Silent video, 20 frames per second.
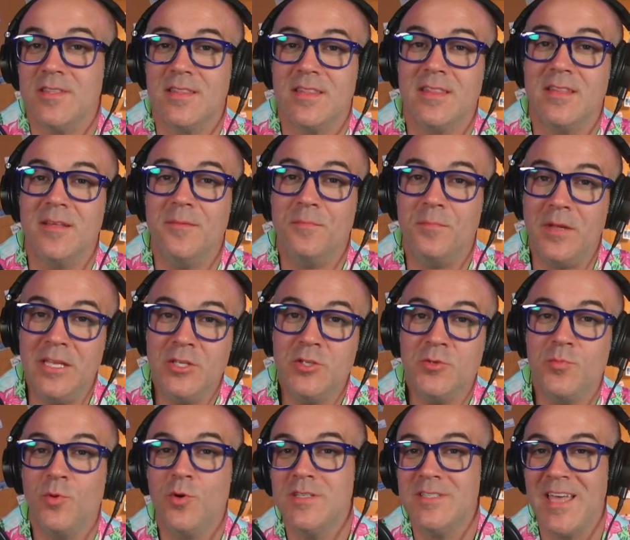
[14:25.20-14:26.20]
the
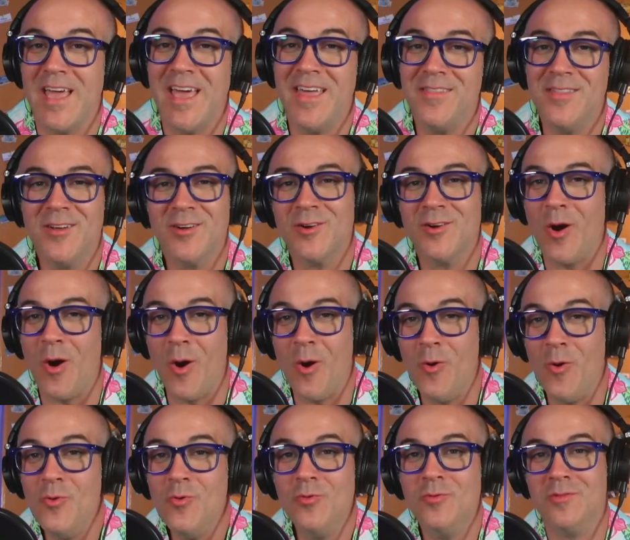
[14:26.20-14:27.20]
Beach Boys had their
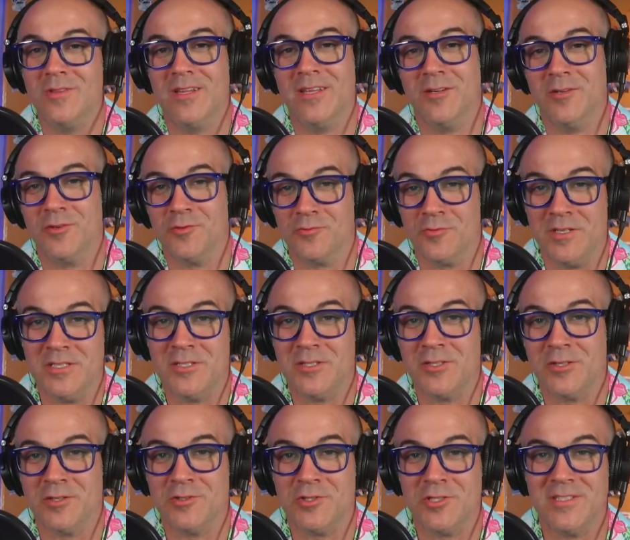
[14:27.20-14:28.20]
own little
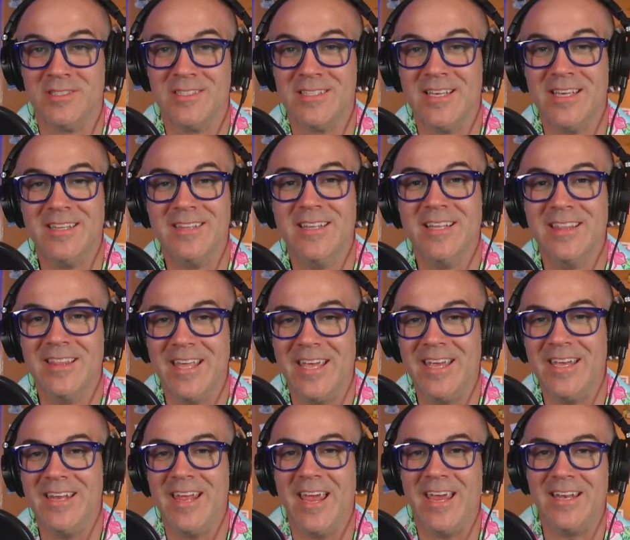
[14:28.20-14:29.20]
resurgence in the
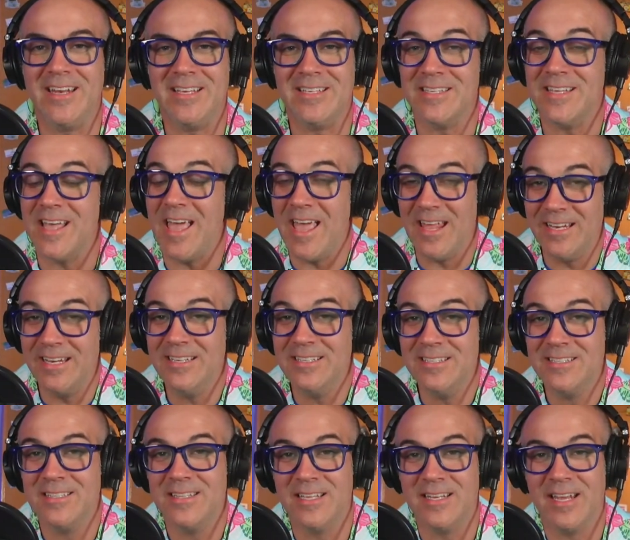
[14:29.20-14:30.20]
late 80s and
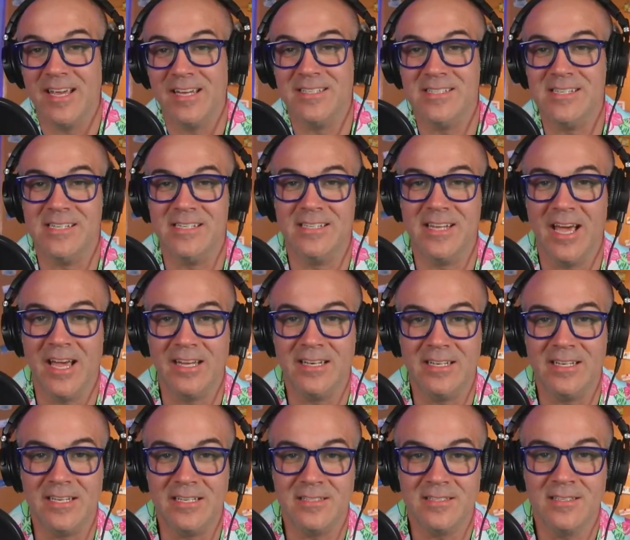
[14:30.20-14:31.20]
into the
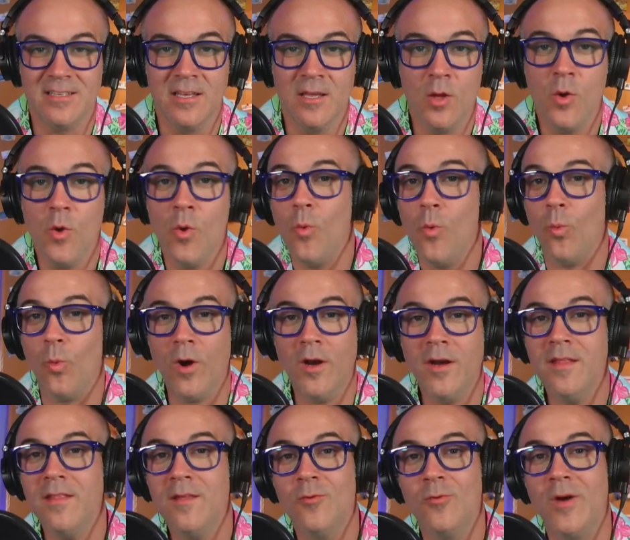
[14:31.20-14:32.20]
1990s. One
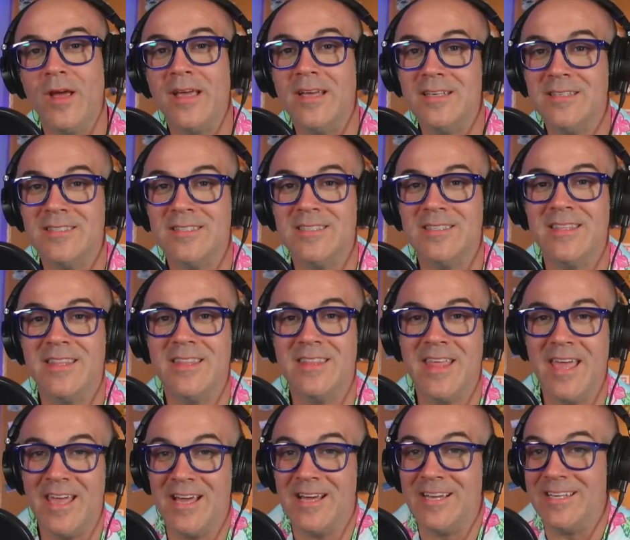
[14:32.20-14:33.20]
of the ways
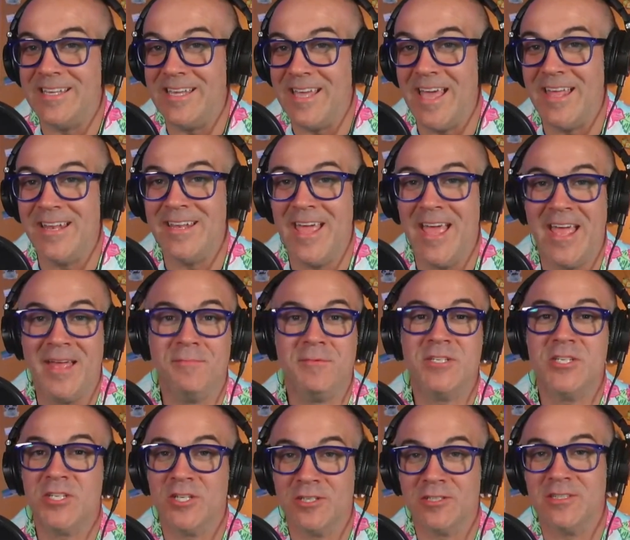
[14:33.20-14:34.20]
they again
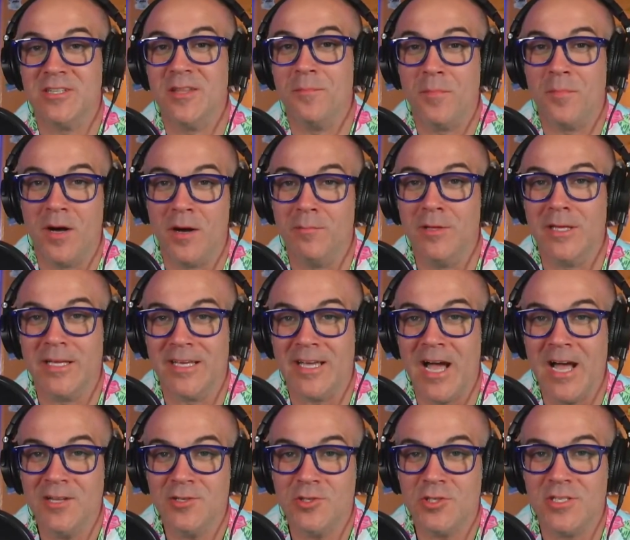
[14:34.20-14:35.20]
entered the public
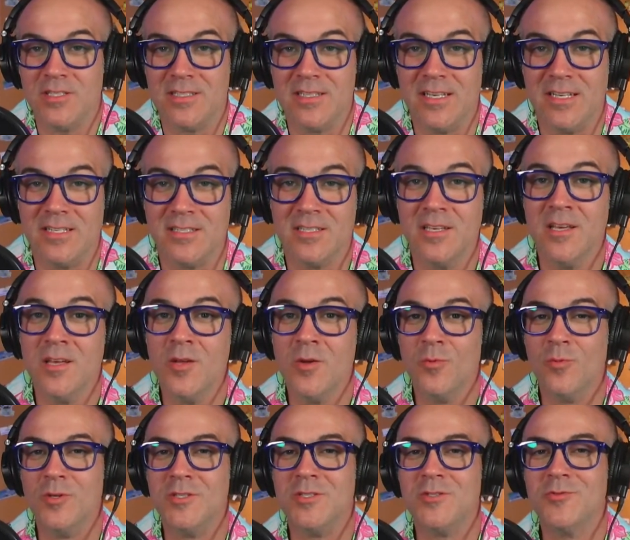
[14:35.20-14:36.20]
consciousness
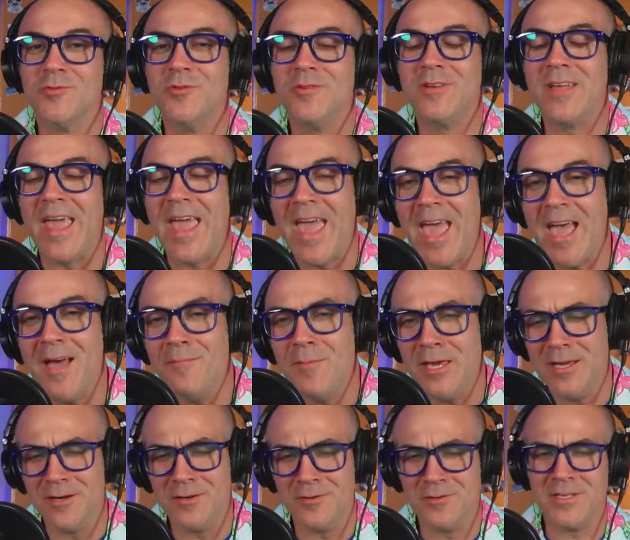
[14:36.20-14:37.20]
was through
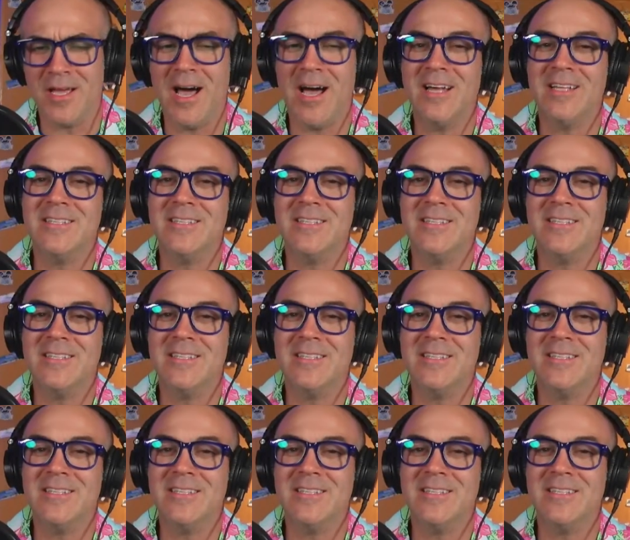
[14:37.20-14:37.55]
cameos on